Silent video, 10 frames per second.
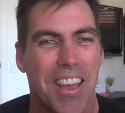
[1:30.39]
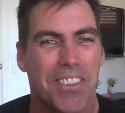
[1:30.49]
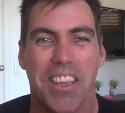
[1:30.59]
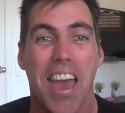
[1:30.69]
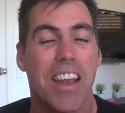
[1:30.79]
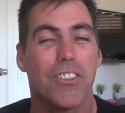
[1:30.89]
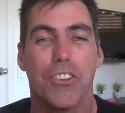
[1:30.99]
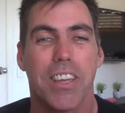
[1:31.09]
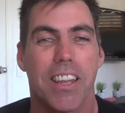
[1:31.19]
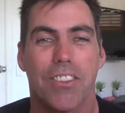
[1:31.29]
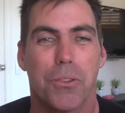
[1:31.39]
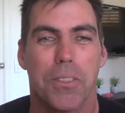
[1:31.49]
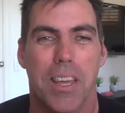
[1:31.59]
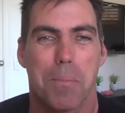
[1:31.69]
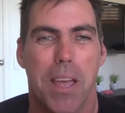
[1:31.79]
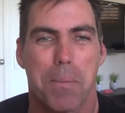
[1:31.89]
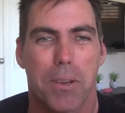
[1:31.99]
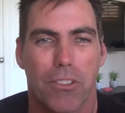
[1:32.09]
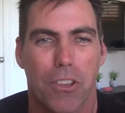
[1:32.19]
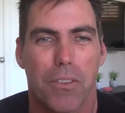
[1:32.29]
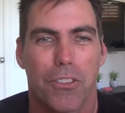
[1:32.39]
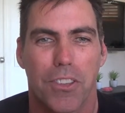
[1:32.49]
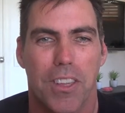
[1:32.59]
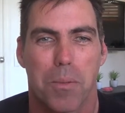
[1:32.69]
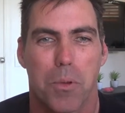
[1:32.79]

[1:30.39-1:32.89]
So how did you get into it then, man? Because obviously the